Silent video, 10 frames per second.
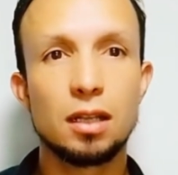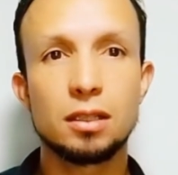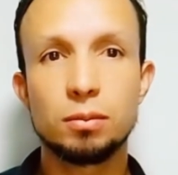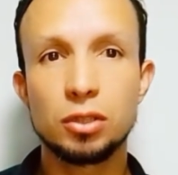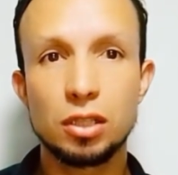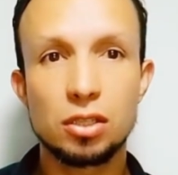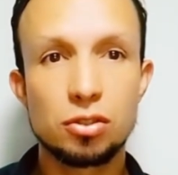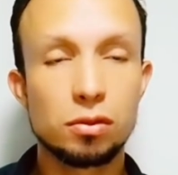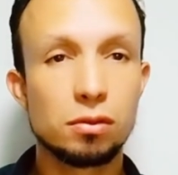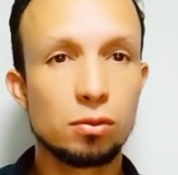an
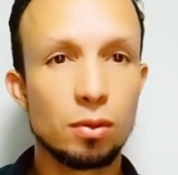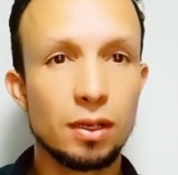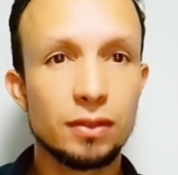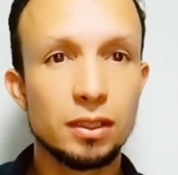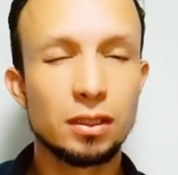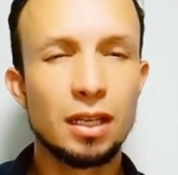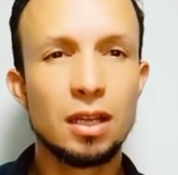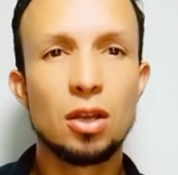invitation to an event,